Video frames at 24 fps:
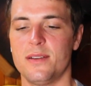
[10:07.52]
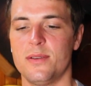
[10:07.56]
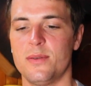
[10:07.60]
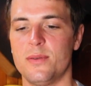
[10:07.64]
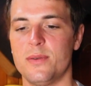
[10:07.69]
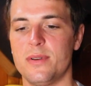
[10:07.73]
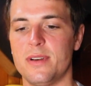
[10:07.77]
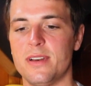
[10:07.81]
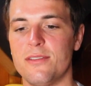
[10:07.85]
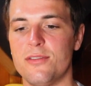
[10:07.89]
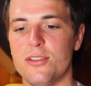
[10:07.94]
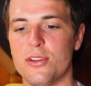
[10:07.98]

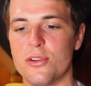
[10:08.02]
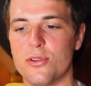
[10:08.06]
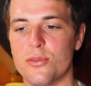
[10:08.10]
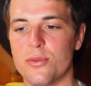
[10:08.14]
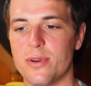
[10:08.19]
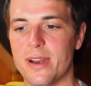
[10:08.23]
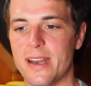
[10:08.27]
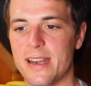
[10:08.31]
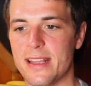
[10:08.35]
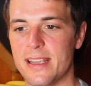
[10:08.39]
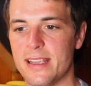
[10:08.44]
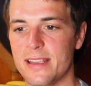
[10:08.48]
Whenever you're
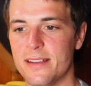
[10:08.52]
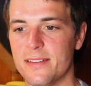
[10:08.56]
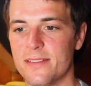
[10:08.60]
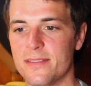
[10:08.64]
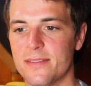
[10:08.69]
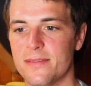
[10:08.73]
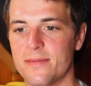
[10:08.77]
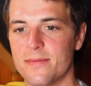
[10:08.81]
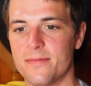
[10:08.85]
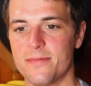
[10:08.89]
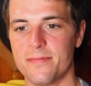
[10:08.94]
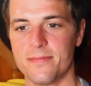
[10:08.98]
ready,
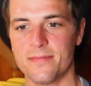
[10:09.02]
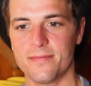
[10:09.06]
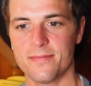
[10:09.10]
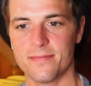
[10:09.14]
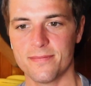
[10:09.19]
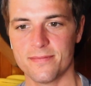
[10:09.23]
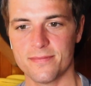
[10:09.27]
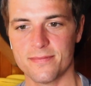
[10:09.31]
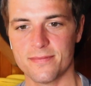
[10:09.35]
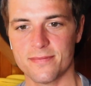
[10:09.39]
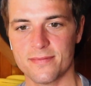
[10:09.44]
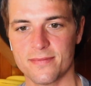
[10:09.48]

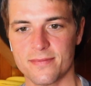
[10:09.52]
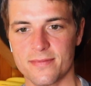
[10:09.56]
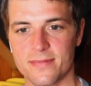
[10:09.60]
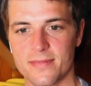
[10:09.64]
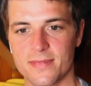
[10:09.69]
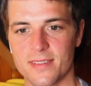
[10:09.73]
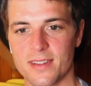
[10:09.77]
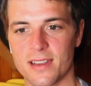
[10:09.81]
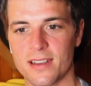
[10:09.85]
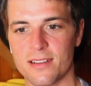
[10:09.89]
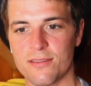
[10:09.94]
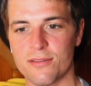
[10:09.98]

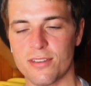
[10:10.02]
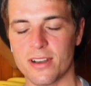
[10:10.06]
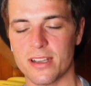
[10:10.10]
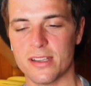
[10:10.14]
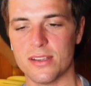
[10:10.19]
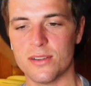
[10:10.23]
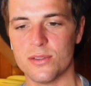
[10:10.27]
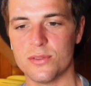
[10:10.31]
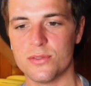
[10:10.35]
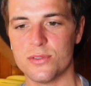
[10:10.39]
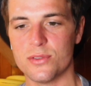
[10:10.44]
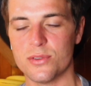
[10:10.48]
I invite
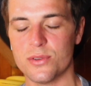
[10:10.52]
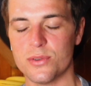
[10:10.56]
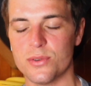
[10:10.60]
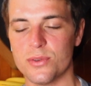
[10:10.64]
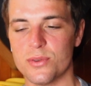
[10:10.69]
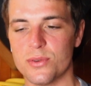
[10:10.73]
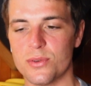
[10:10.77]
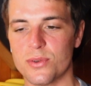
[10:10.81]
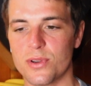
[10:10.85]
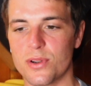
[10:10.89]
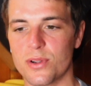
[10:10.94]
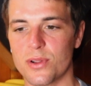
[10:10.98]
you
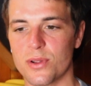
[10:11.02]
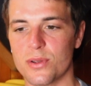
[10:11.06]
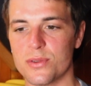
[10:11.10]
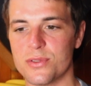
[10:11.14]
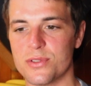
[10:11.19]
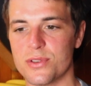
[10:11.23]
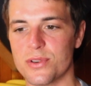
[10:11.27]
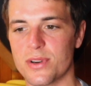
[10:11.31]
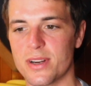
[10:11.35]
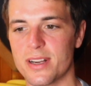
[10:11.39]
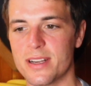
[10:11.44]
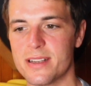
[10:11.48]
to close
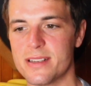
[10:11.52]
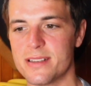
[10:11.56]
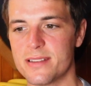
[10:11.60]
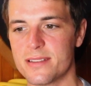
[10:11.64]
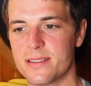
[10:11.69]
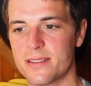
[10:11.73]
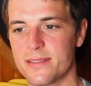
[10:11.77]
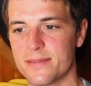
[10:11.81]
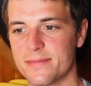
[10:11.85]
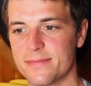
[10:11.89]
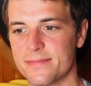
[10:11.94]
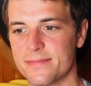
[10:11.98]
your eyes.